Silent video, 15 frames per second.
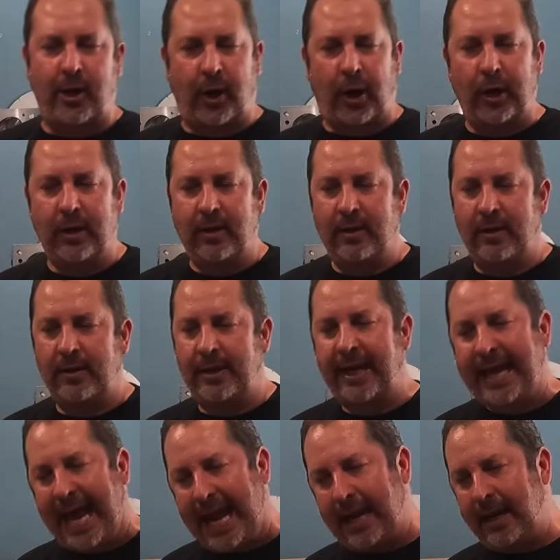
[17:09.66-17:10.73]
and
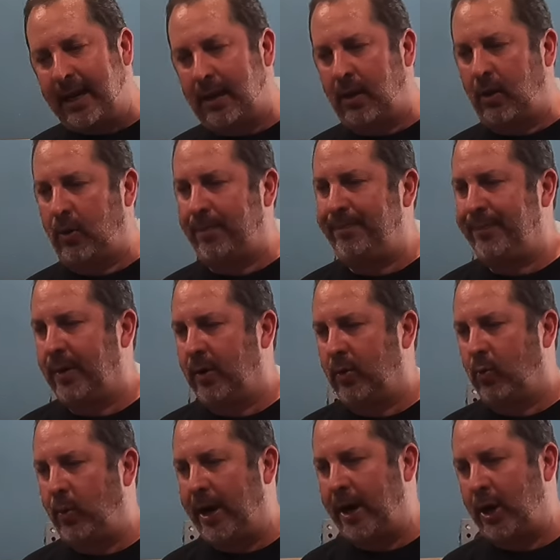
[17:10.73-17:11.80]
they kind of get a little
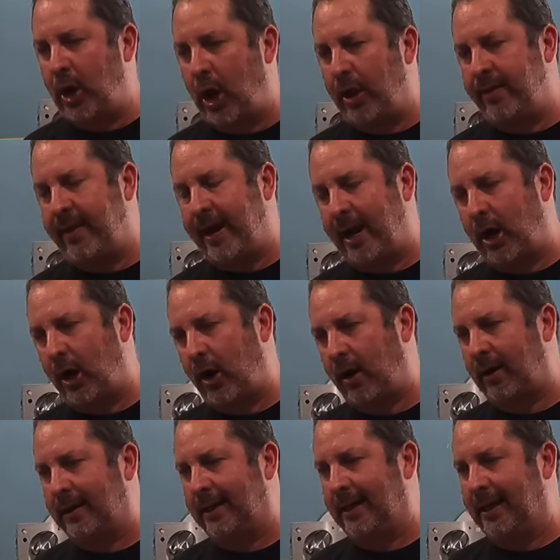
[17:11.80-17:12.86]
weird on
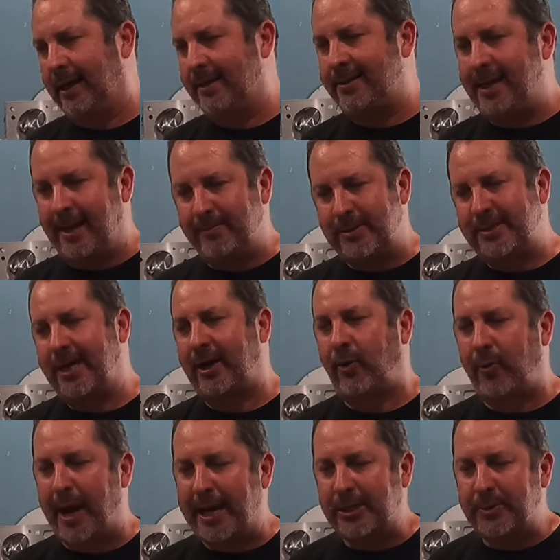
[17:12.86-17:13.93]
their dipstick
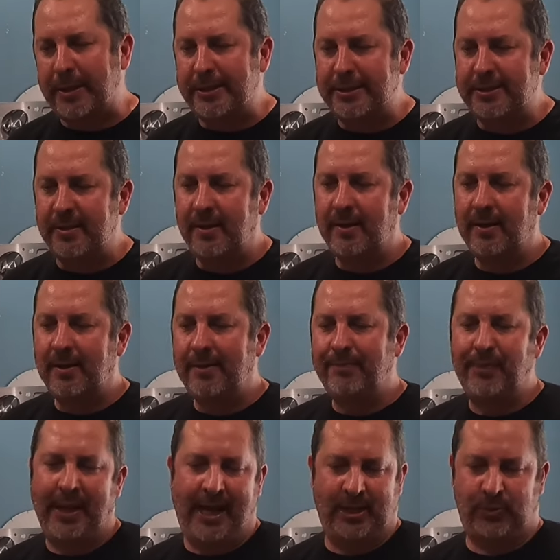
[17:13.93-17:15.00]
arrangements.
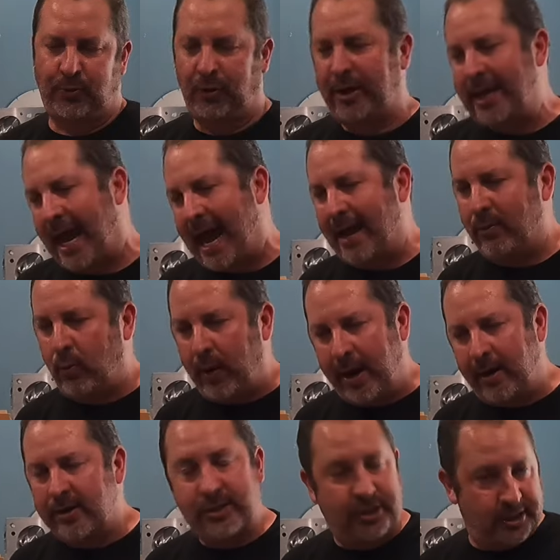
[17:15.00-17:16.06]
It's really not
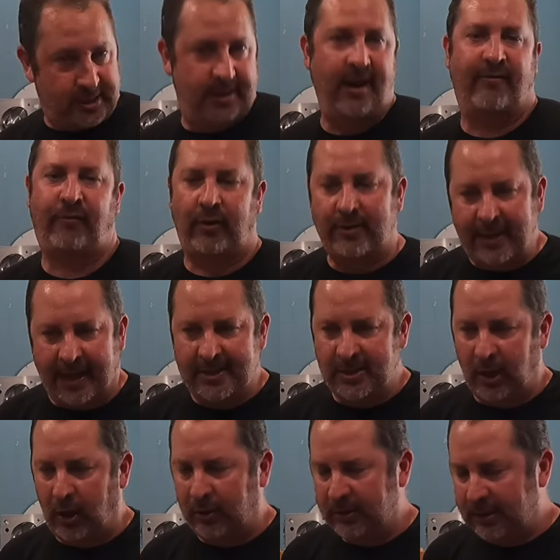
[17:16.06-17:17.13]
weird, it's just different,
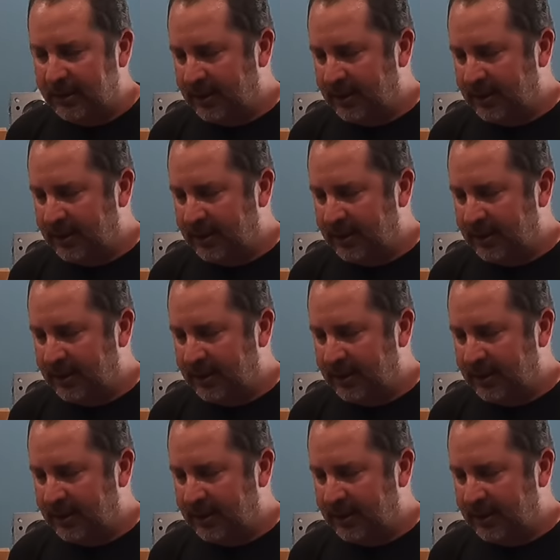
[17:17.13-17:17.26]
that's all.